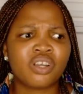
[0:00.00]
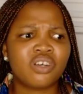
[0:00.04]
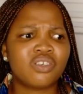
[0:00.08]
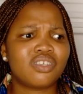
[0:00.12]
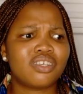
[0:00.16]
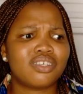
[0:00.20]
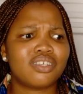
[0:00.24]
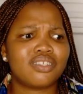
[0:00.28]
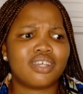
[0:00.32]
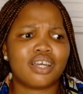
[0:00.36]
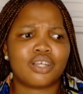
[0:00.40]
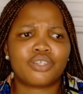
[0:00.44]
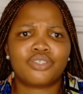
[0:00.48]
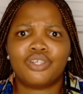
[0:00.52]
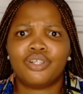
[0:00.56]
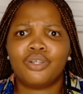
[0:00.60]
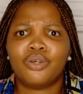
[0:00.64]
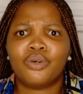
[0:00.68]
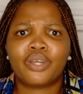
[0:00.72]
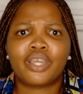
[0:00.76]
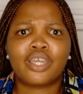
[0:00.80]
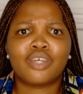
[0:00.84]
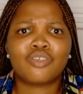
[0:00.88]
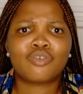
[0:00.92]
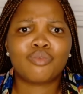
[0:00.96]
So it's actually
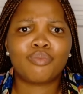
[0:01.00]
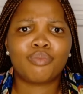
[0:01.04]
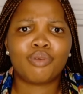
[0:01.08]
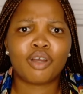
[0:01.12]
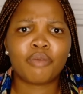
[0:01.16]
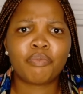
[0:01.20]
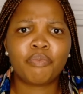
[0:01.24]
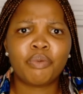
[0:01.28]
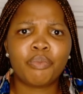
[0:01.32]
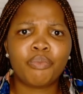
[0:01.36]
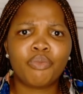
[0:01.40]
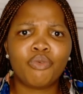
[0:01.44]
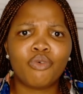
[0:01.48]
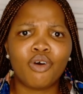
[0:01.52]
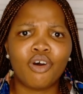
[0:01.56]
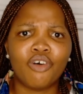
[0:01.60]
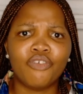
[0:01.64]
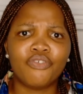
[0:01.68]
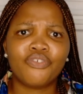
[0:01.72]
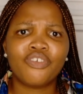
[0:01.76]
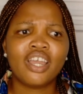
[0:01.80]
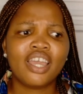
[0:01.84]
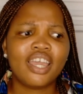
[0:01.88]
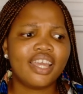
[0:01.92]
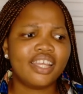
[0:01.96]
okay to block people
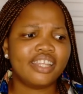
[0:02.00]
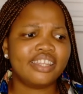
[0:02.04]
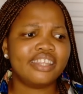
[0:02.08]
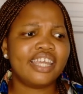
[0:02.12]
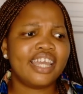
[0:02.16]
off.